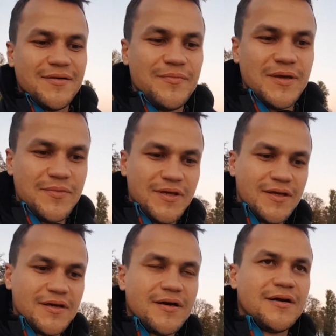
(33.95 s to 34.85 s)

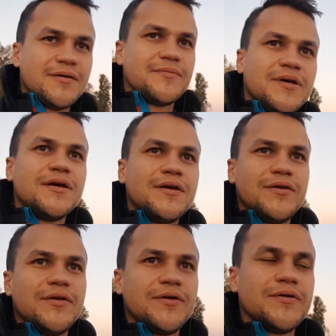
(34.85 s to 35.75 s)
maybe
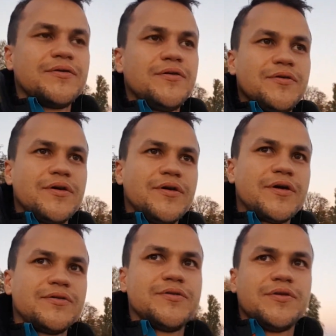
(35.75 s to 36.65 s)
you're going
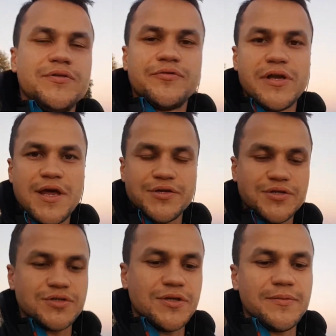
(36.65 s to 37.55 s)
into a new
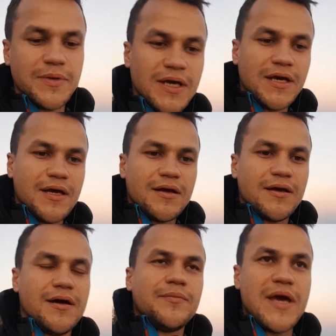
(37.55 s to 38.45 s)
relationship,
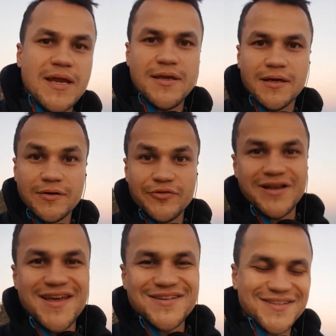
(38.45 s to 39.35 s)
ending a
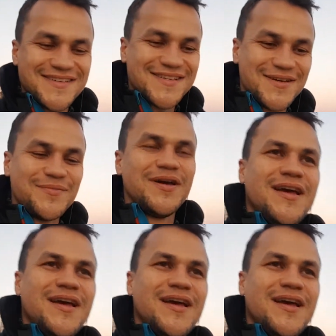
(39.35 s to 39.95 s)
relationship,